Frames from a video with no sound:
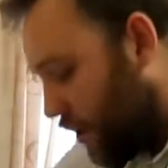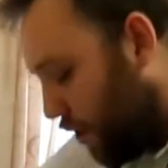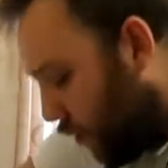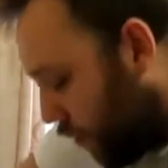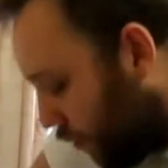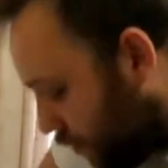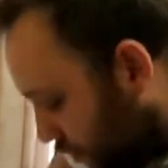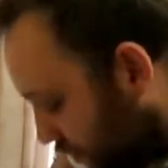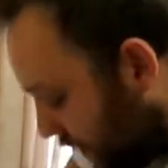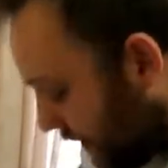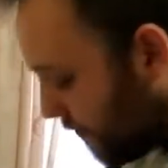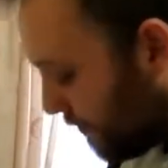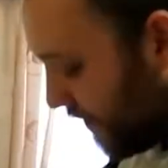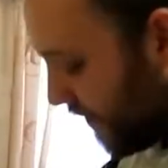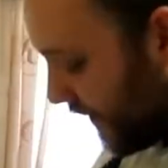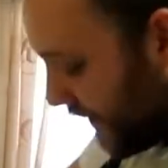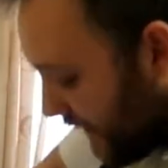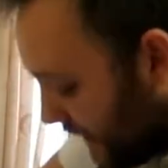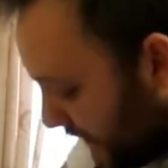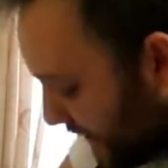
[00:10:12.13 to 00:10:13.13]
All cream
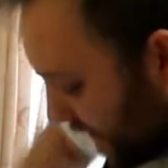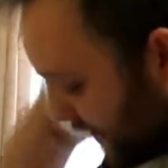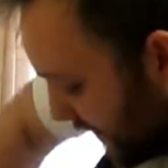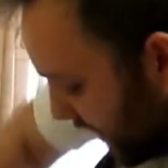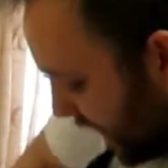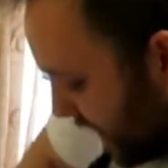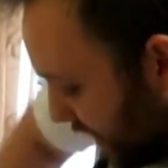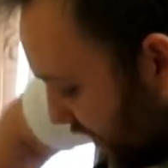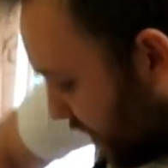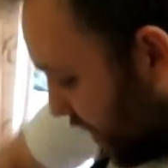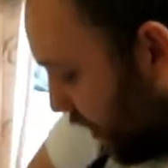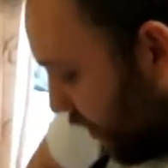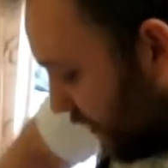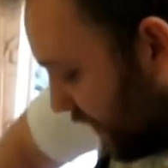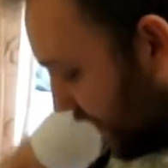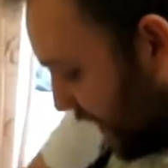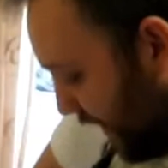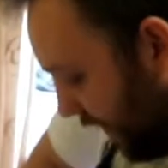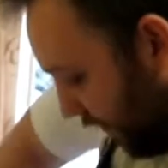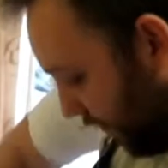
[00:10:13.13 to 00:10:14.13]
cheeses taste
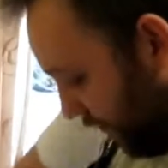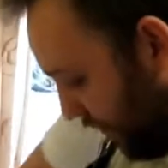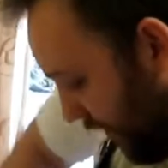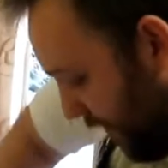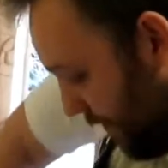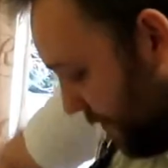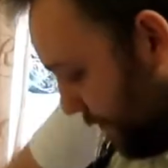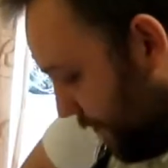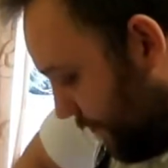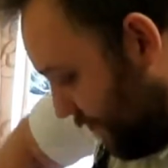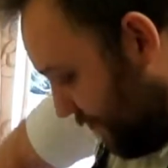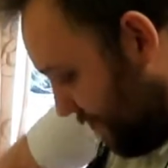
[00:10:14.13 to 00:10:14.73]
slightly different.